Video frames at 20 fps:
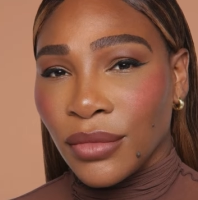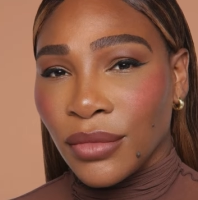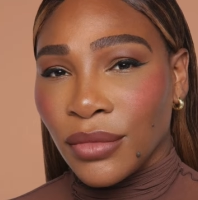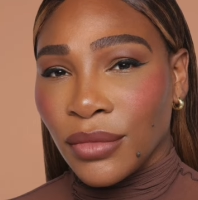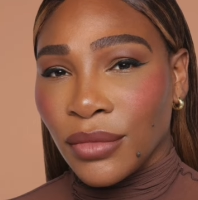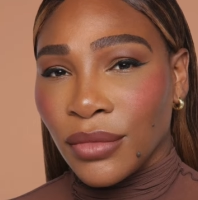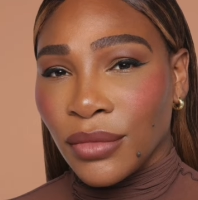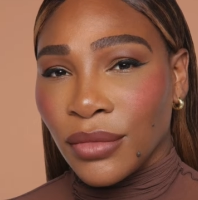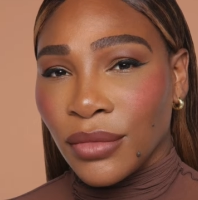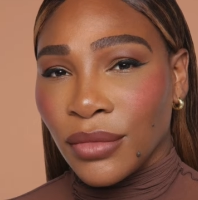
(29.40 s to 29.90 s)

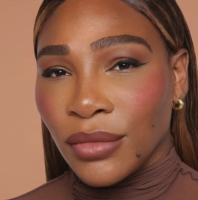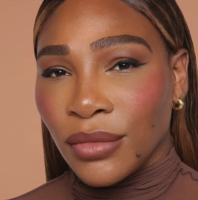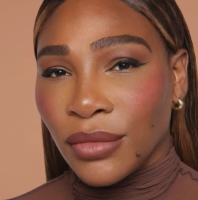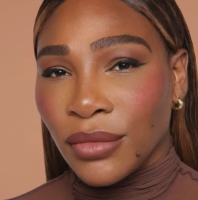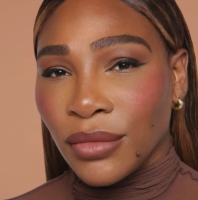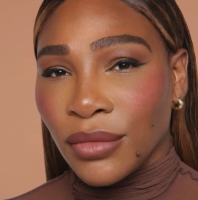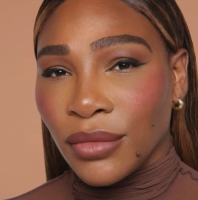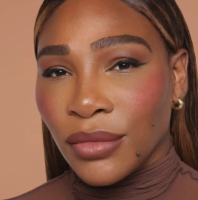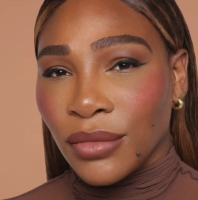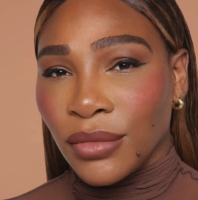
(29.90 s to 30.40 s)
Williams.
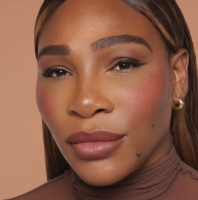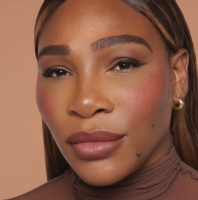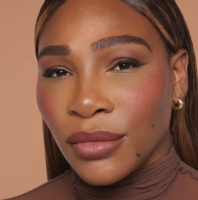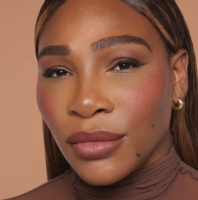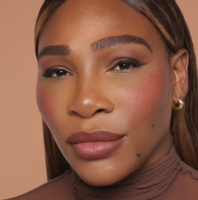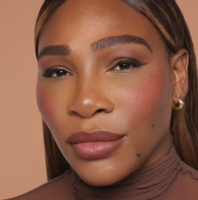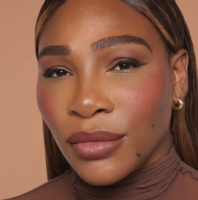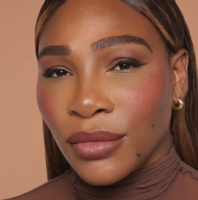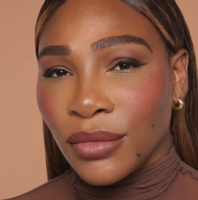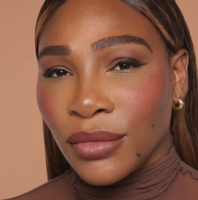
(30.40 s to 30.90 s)
So
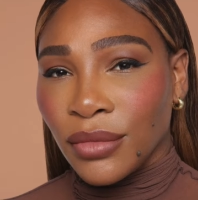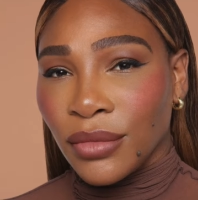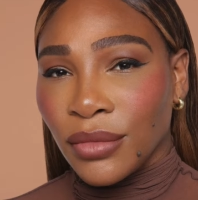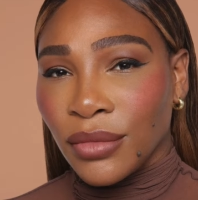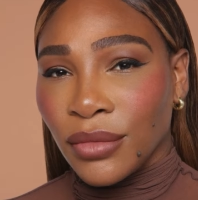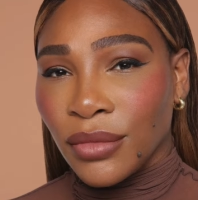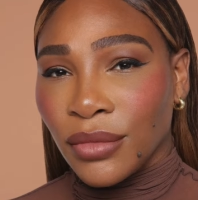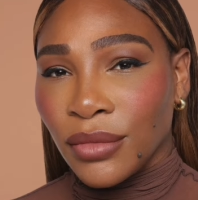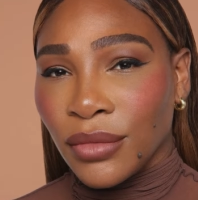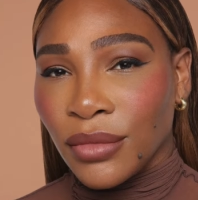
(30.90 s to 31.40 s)
I'm
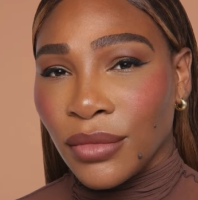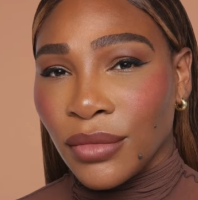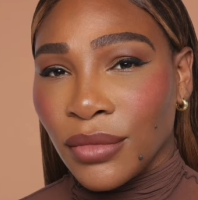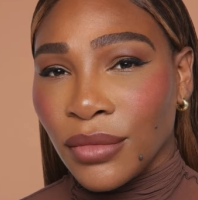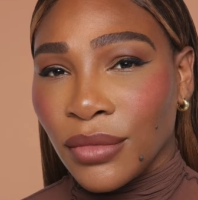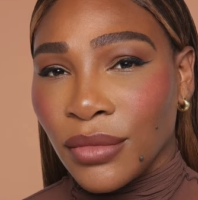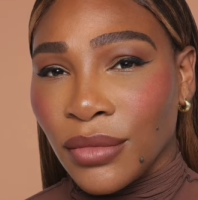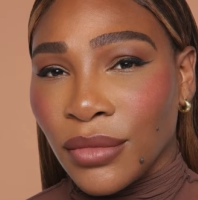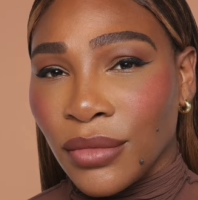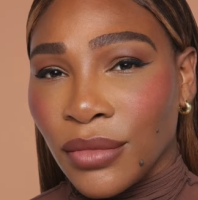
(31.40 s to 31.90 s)
super
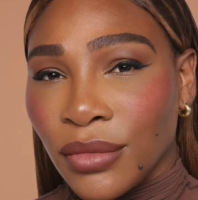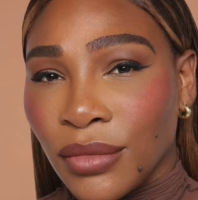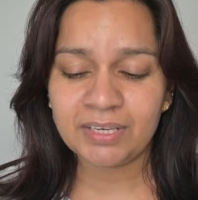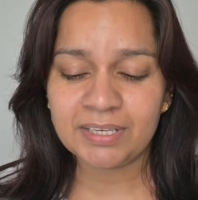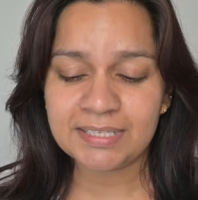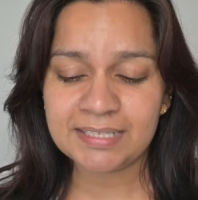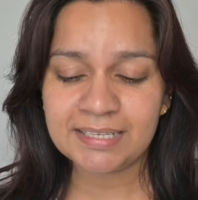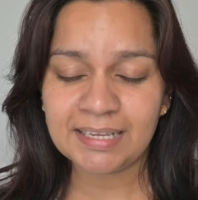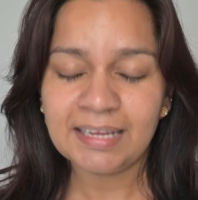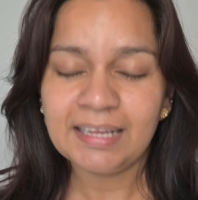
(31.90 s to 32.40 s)
excited
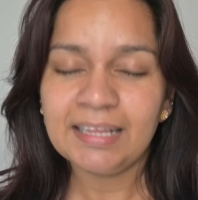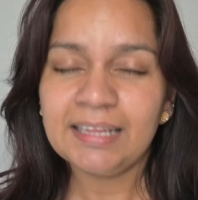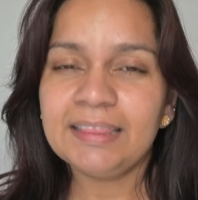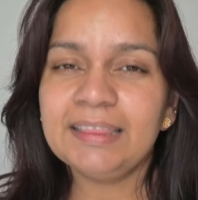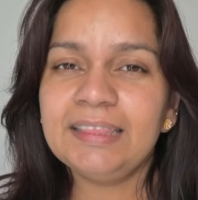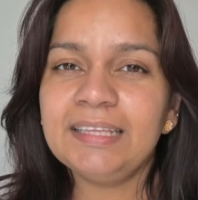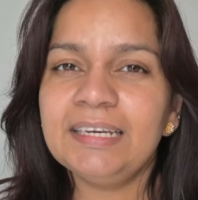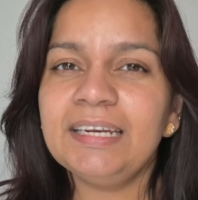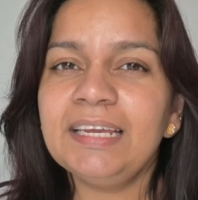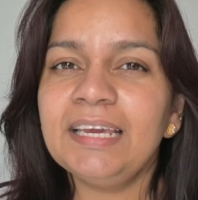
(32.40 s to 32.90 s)
because
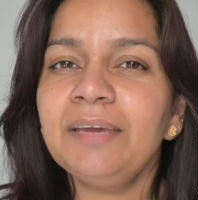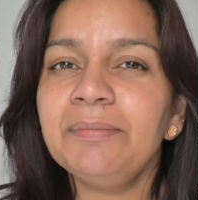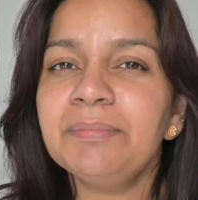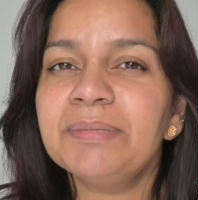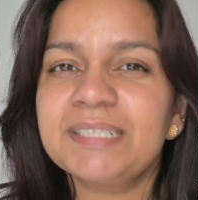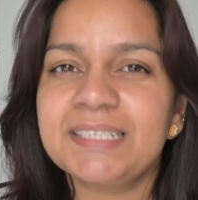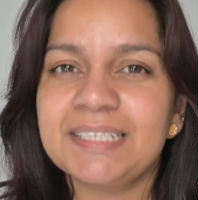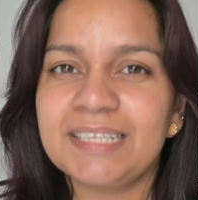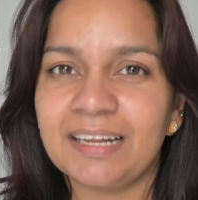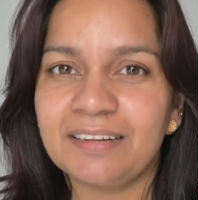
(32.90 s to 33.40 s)
the name
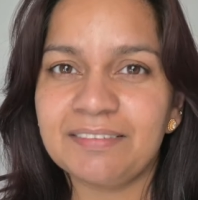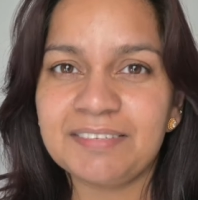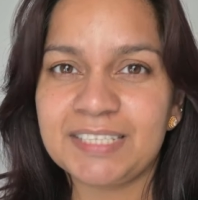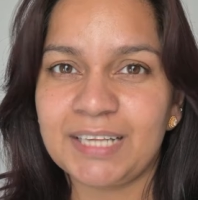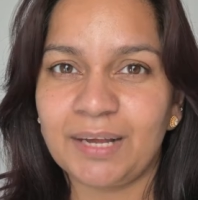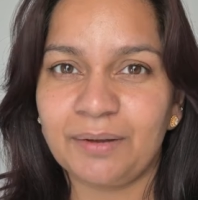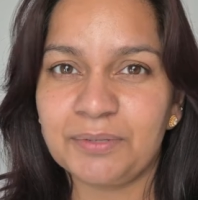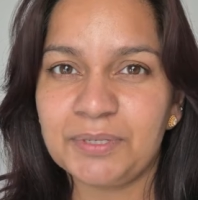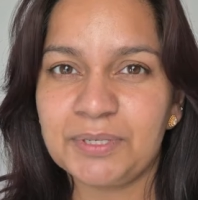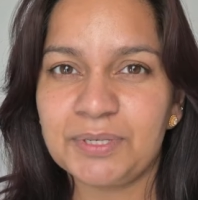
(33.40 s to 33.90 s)
itself
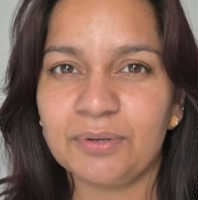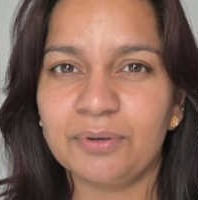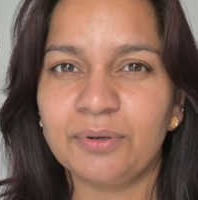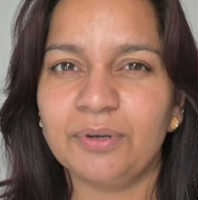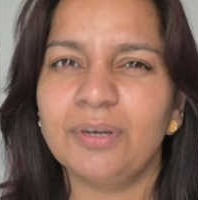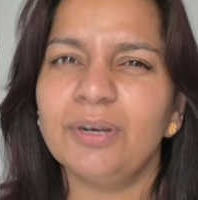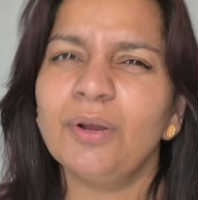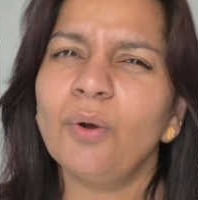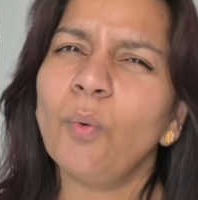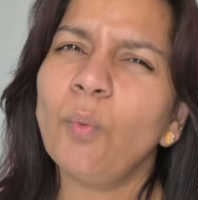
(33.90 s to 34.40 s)
sounds so
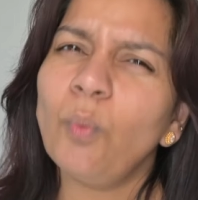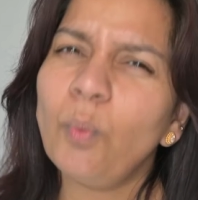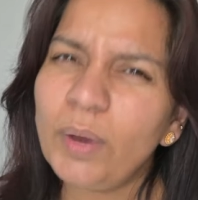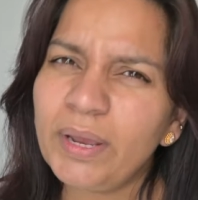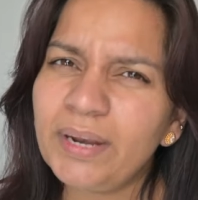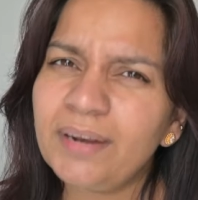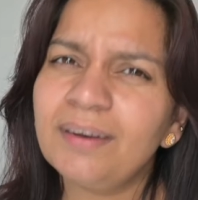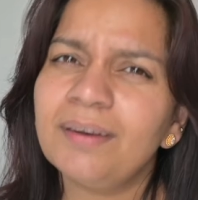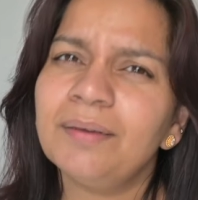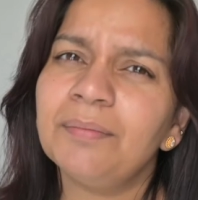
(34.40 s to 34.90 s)
good,
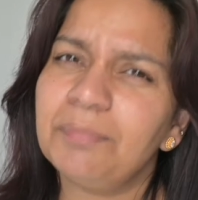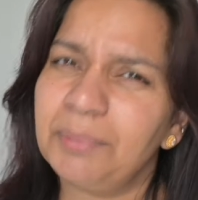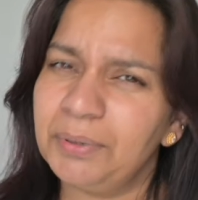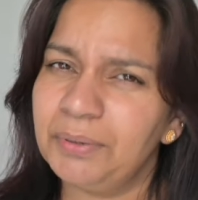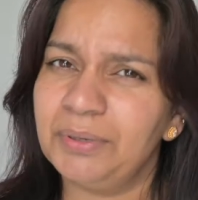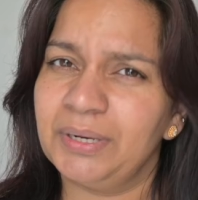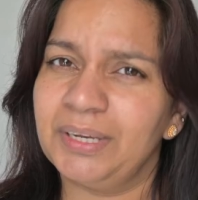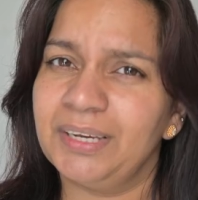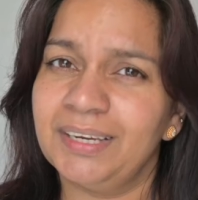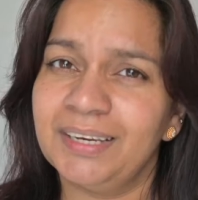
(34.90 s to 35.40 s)
WYN
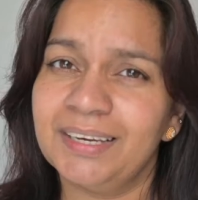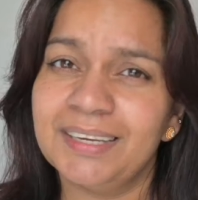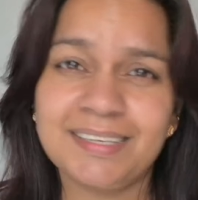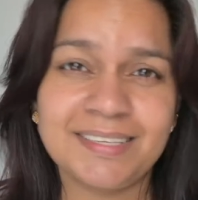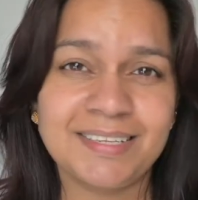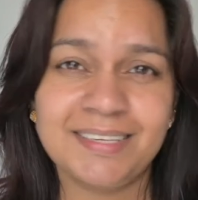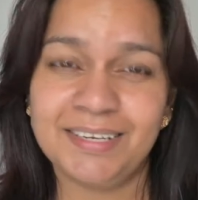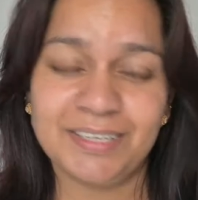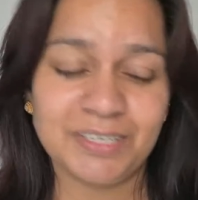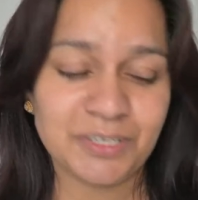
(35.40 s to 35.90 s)
Beauty. It
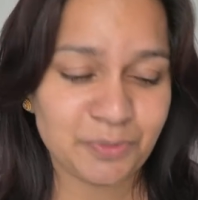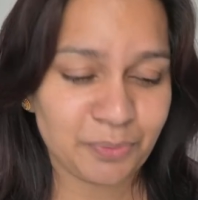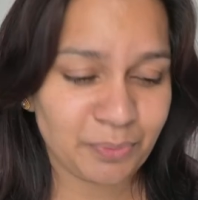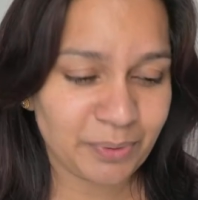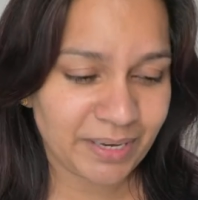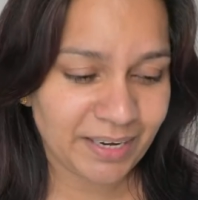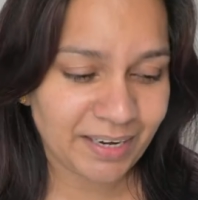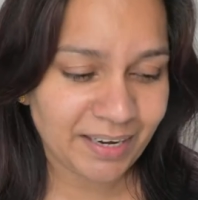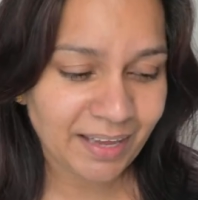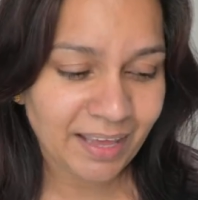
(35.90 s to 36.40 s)
is here to win.